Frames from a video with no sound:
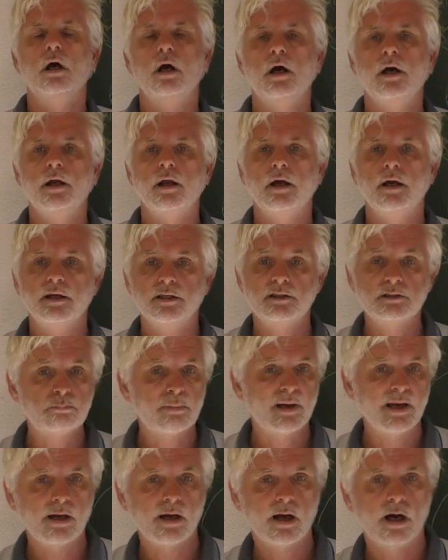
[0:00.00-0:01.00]
and I
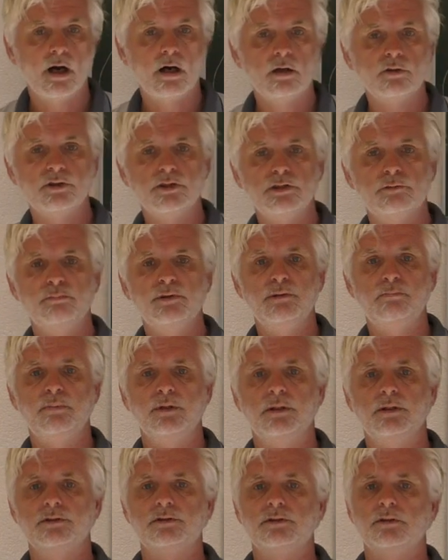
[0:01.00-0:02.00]
explained how these
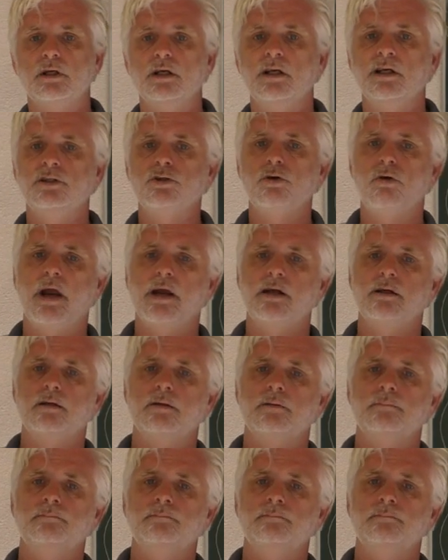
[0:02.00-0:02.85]
BPs interact.